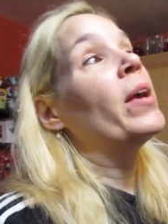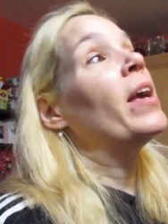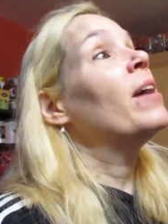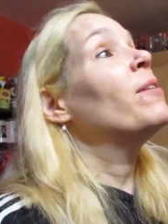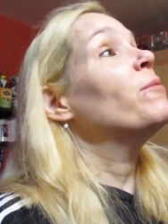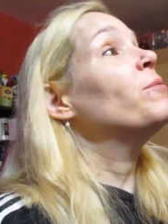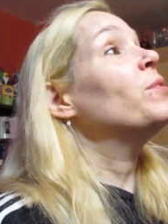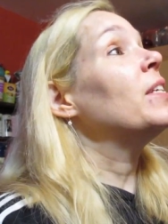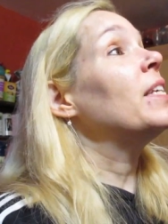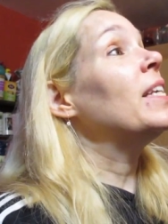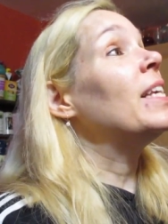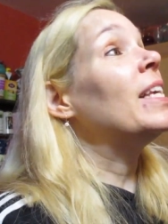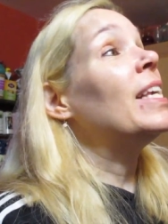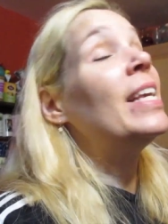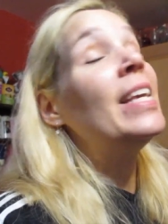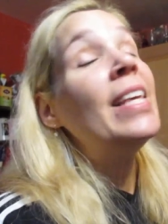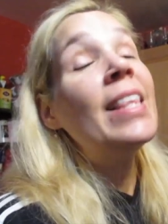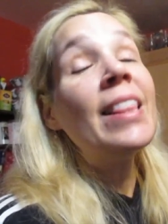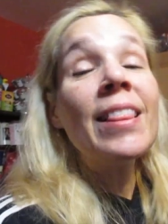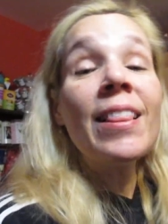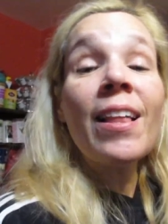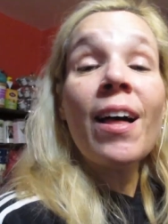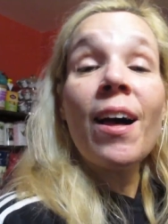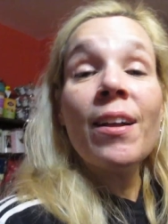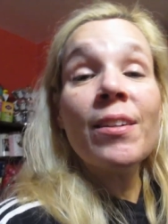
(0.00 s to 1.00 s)
We have to eat
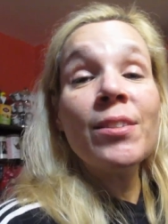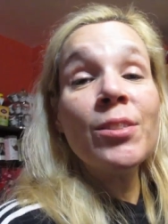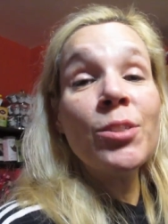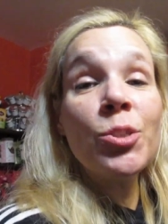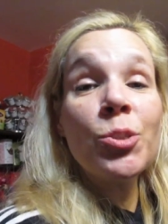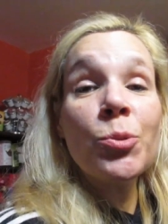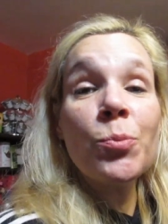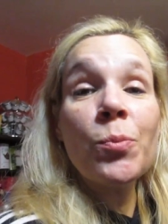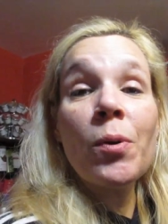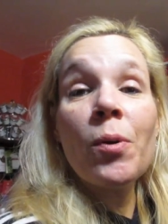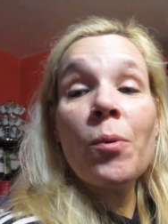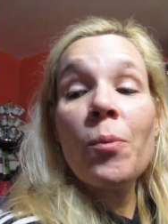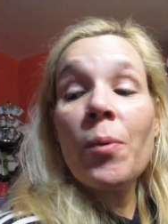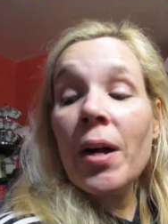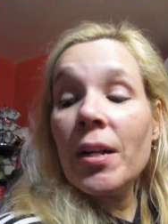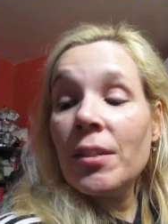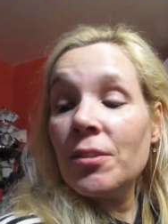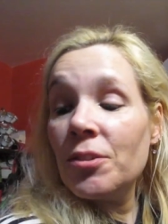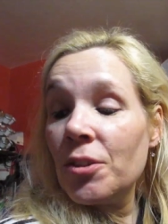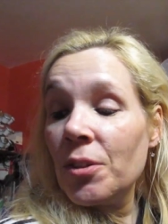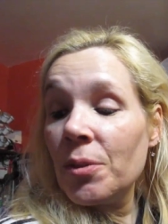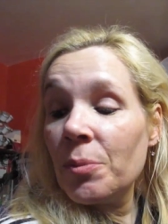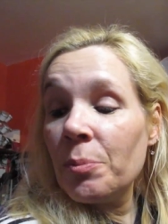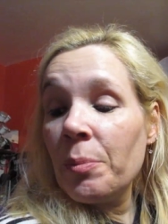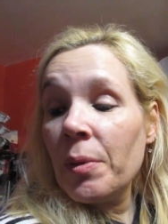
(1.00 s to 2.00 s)
lunch while
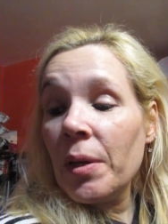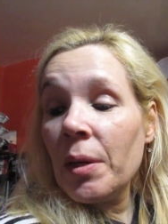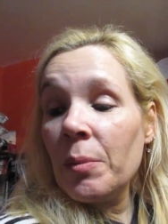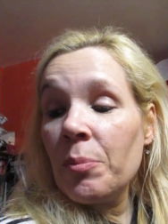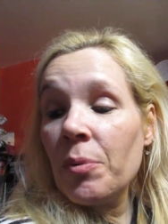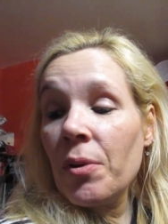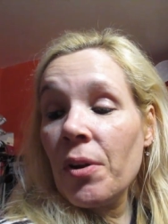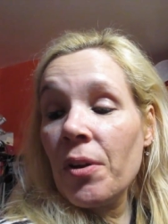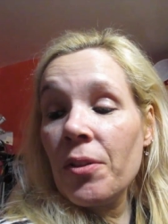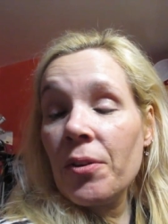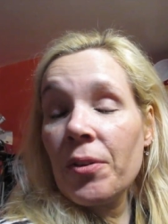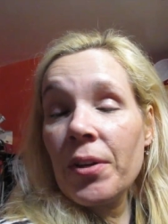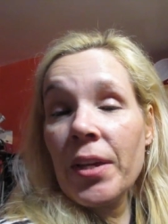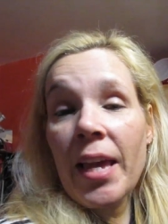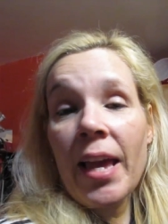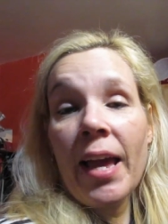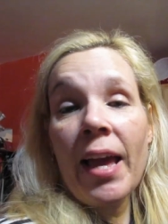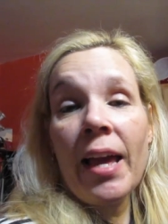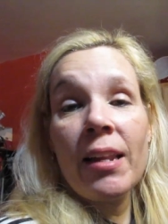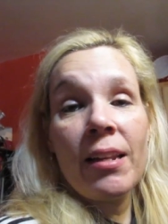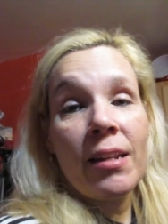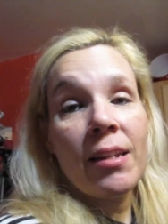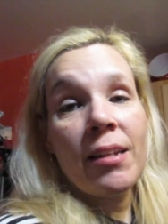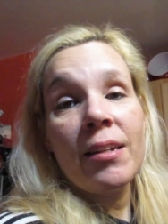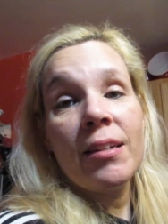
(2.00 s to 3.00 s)
watching Big Brother
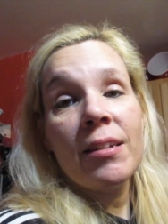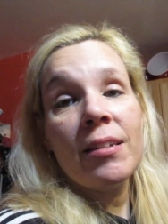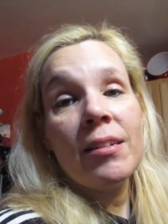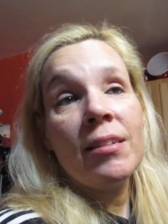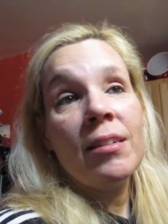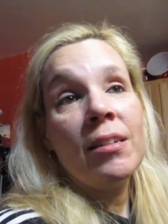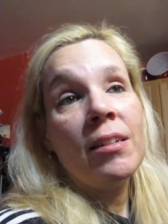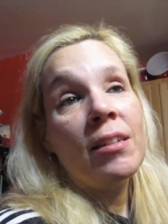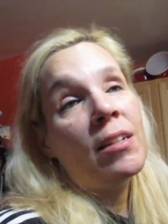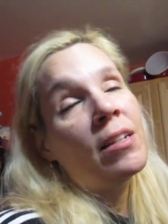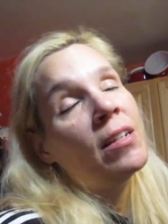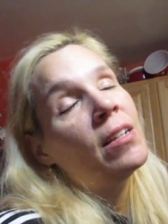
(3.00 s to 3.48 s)
Canada